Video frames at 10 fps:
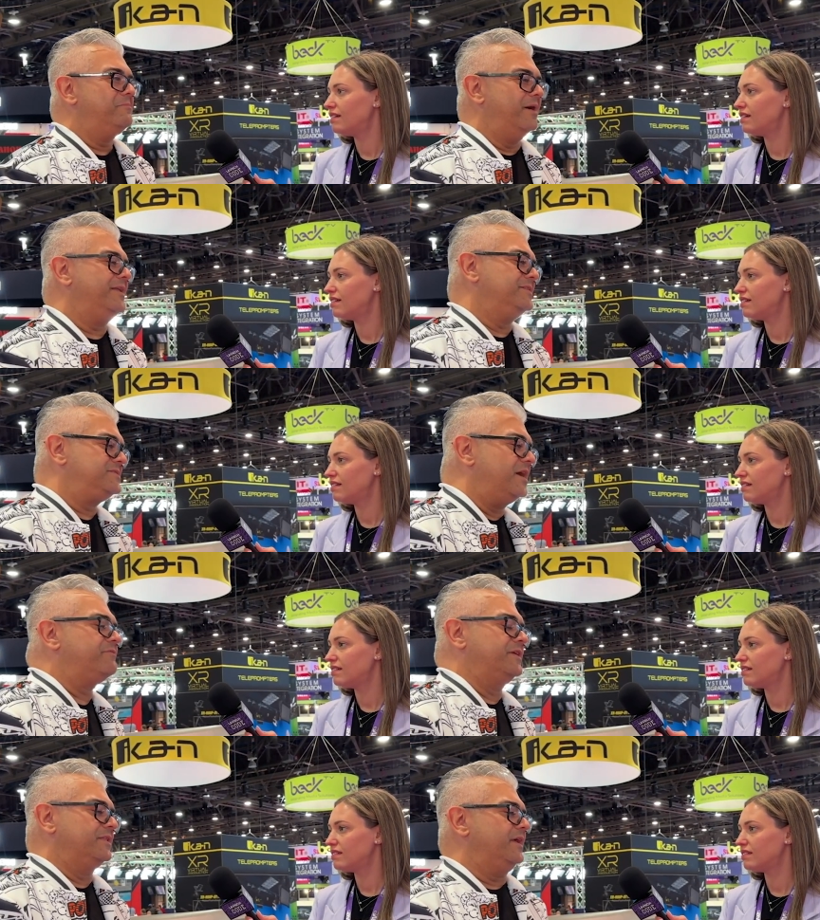Speaker 1: But it's
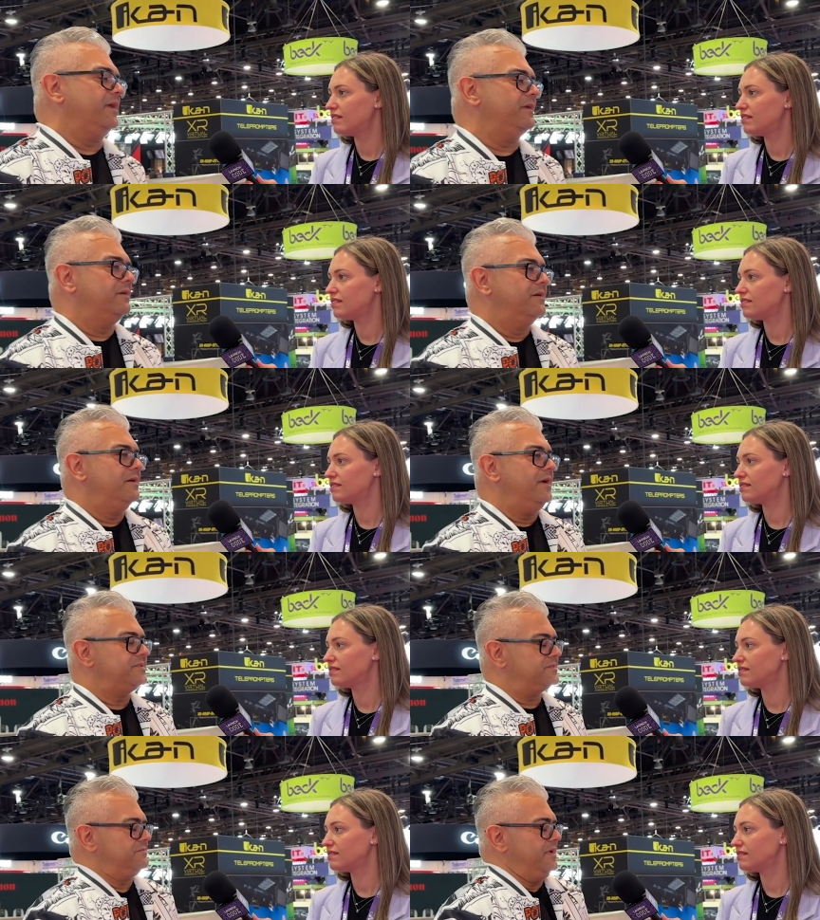definitely,
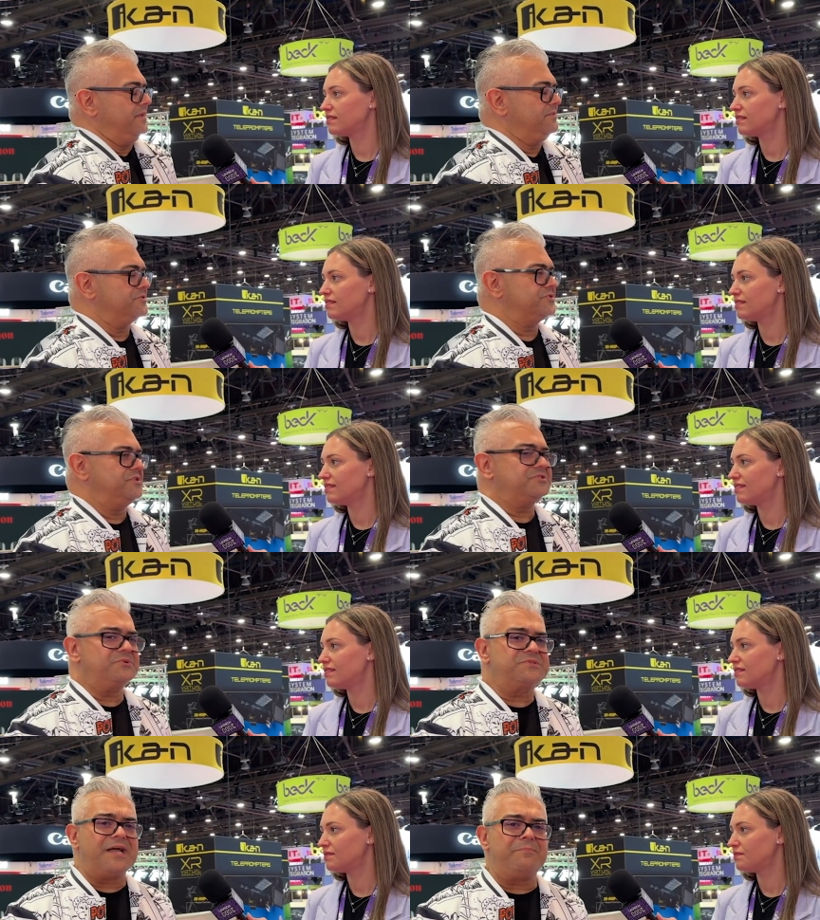it's it, there's there's
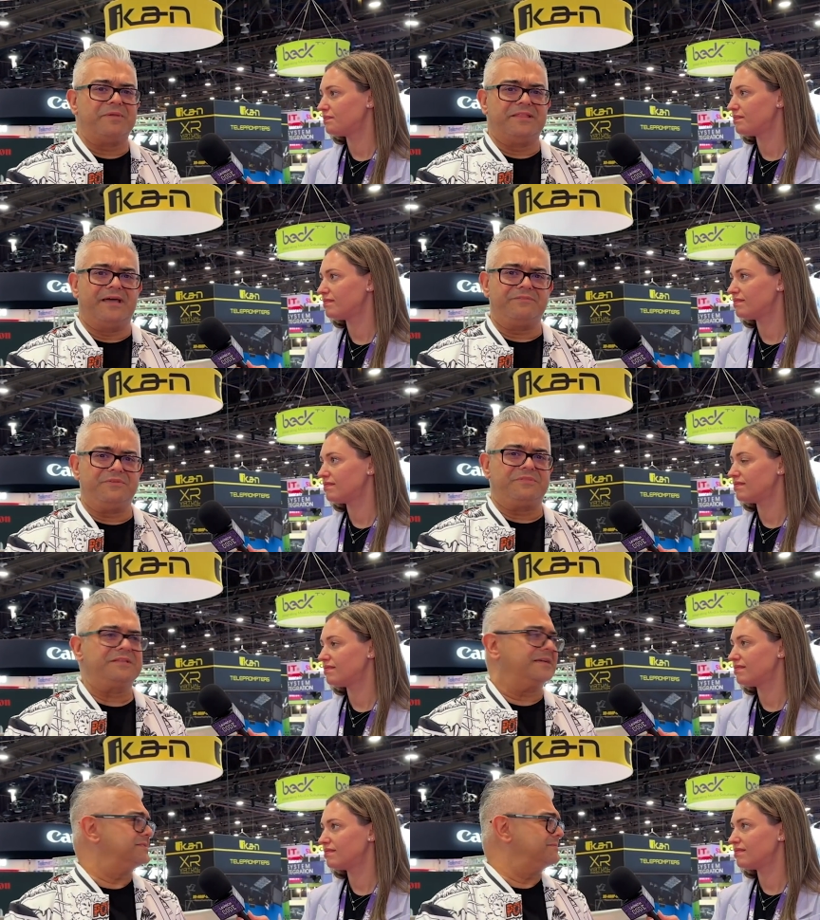no stopping that. If you
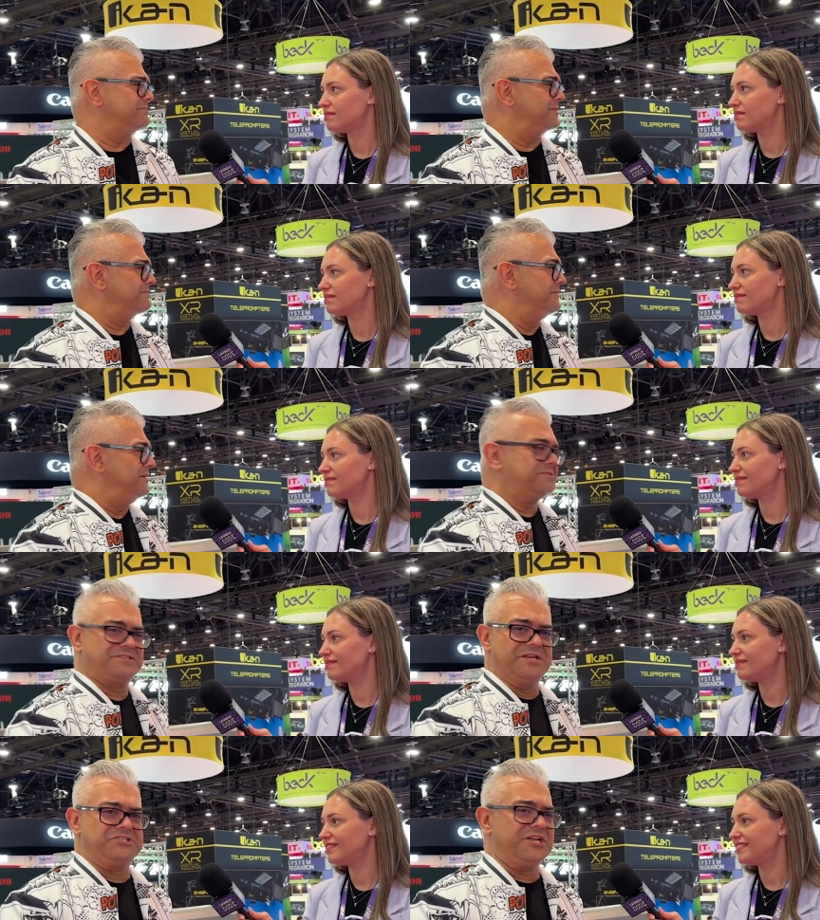think that's it's
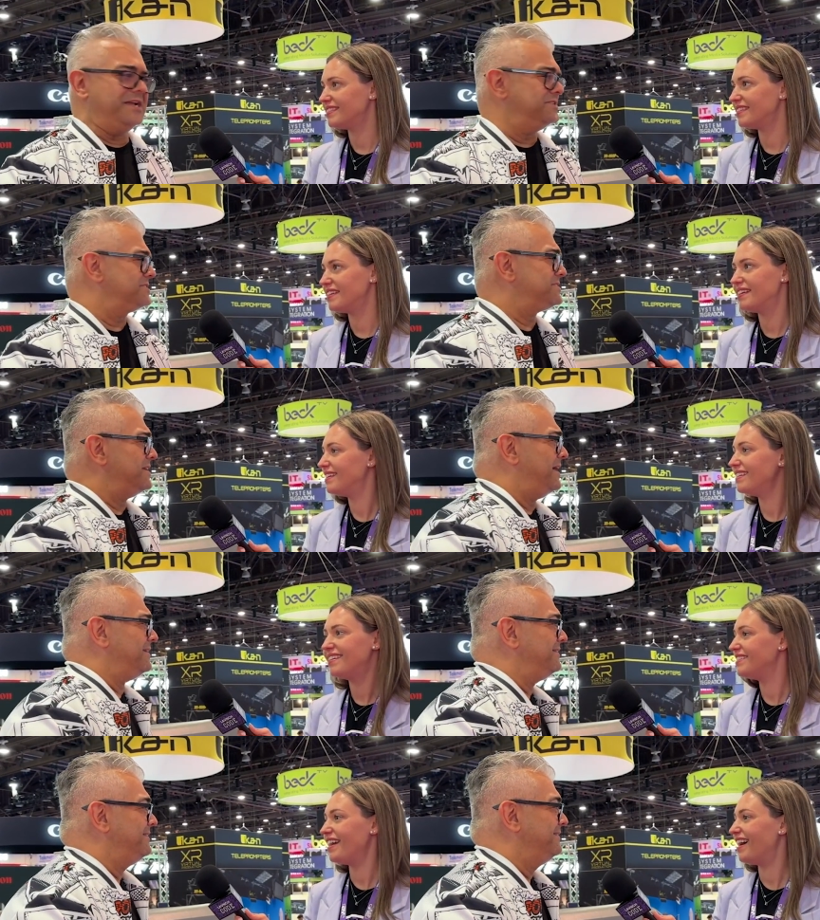going to change. It's
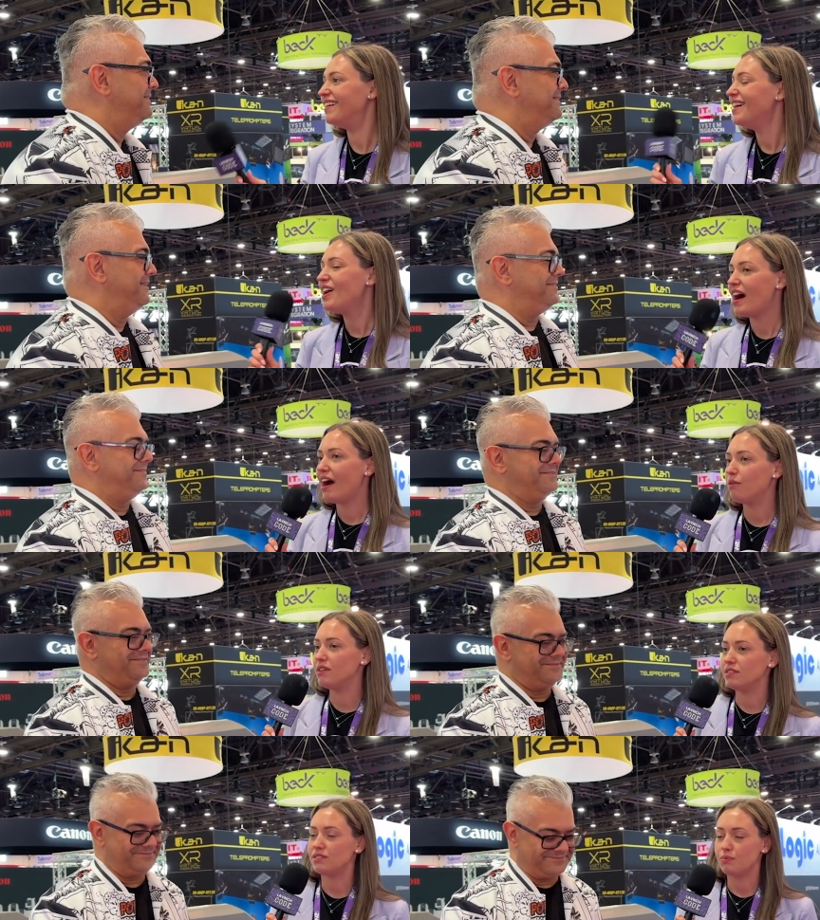not.
Speaker 2: Yeah, I
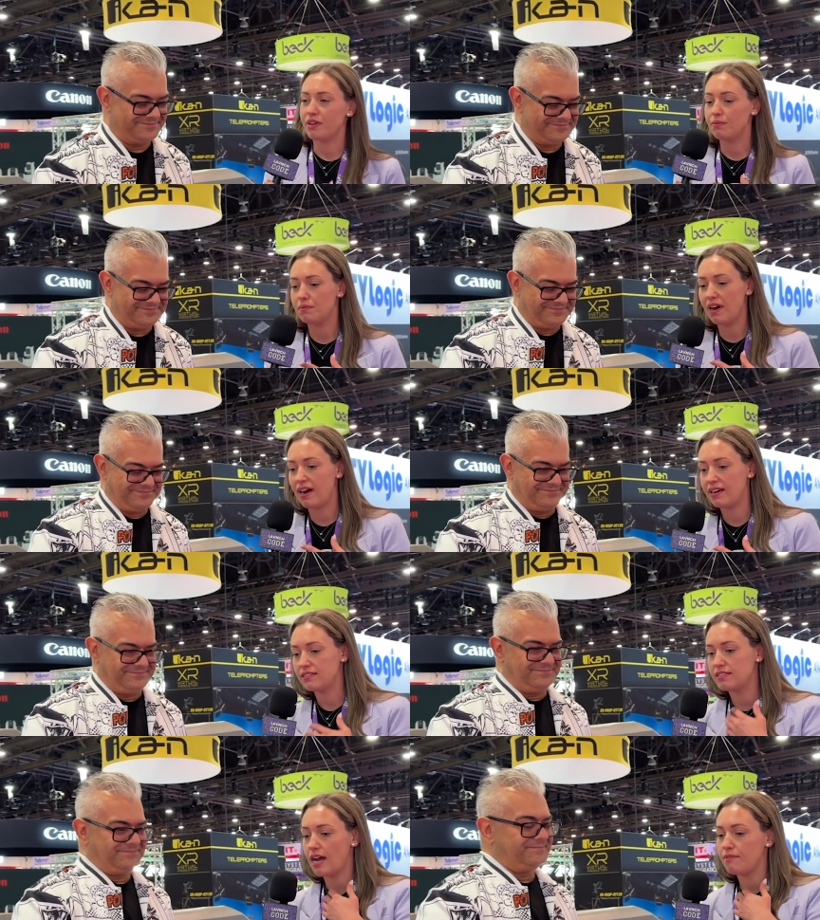was. We
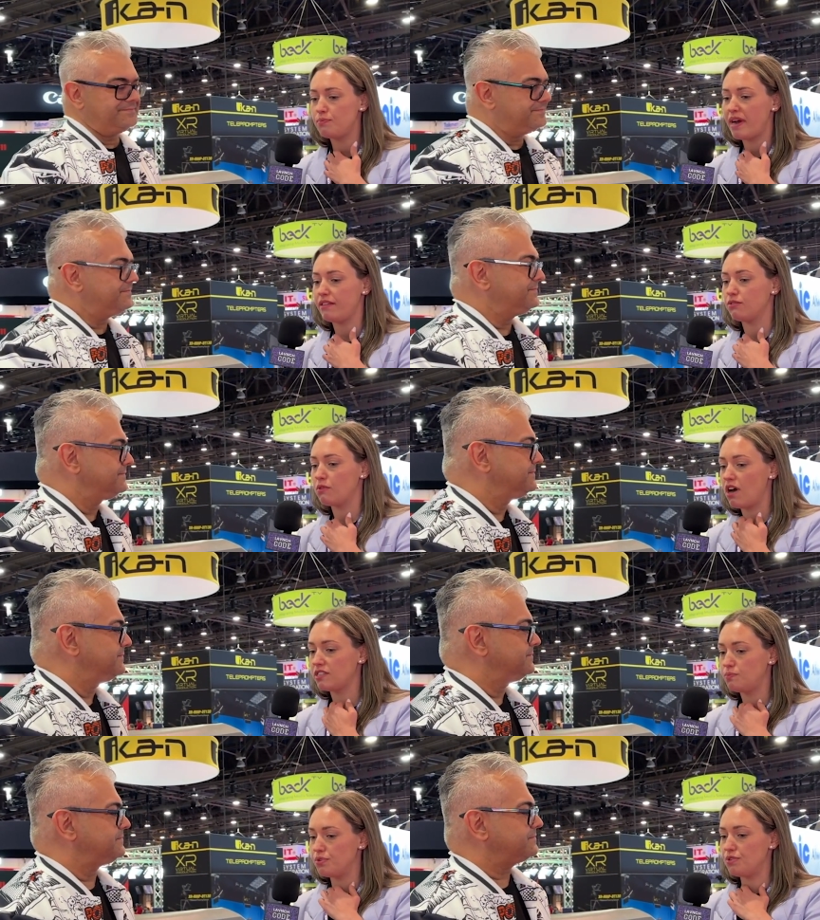uh, stopped by the
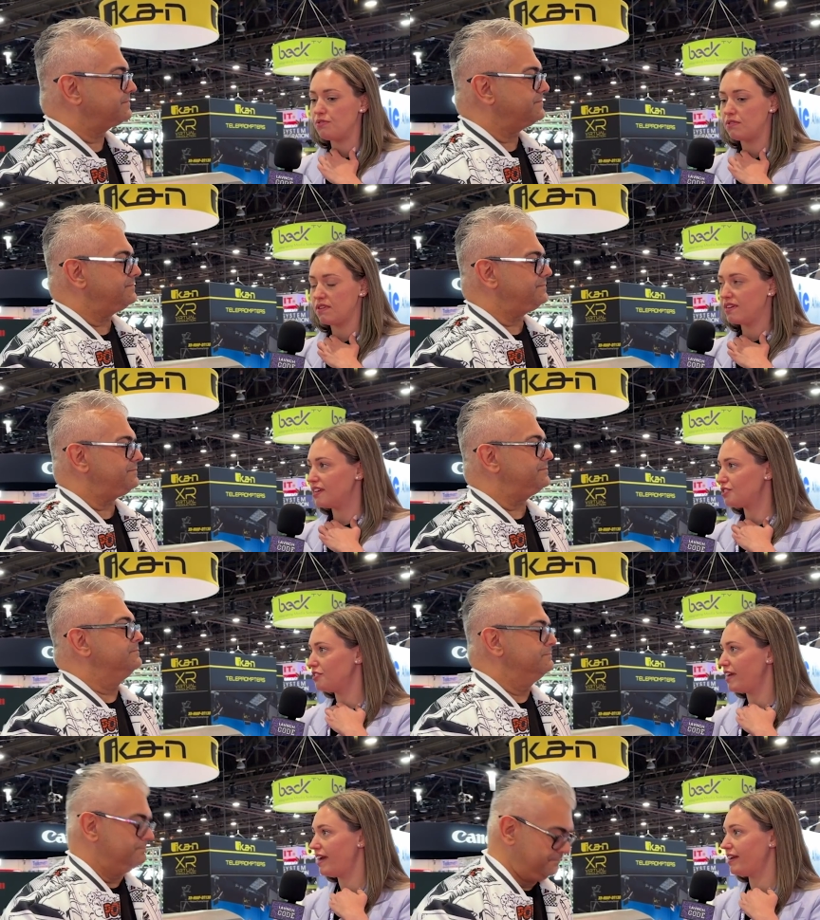Ross booth
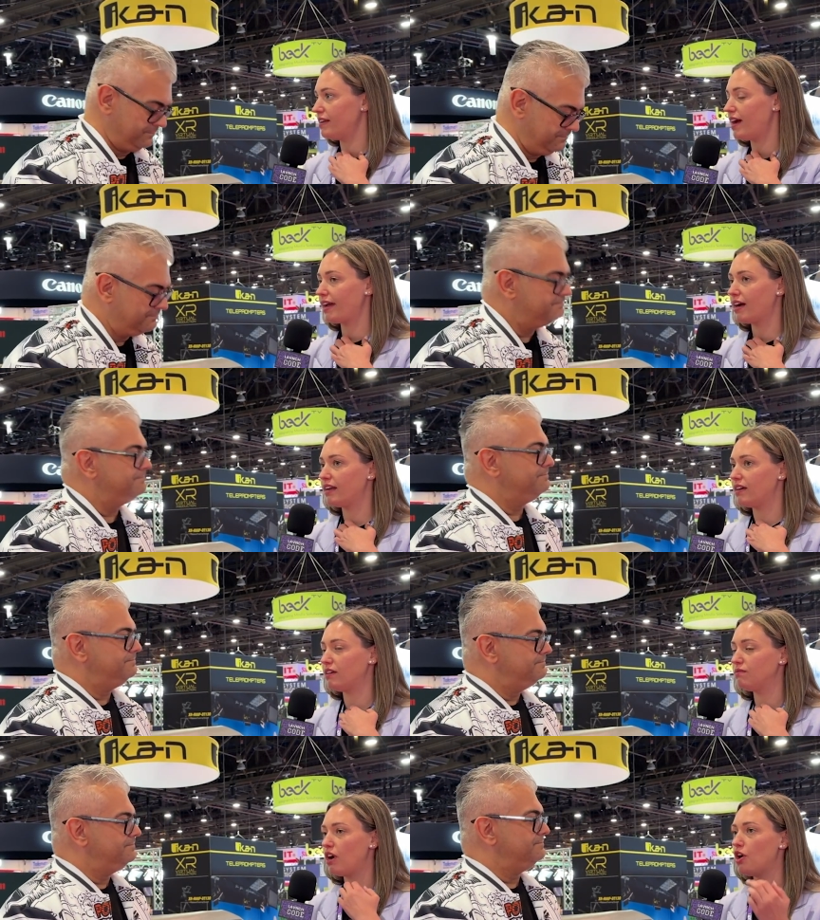yesterday, and I got
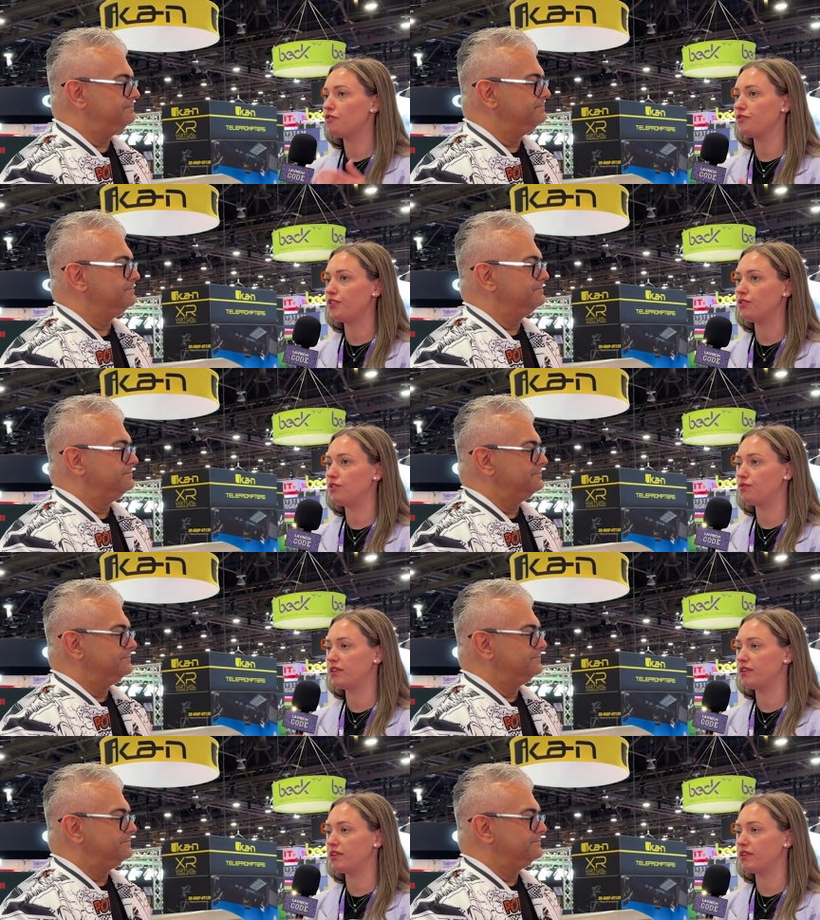a overview of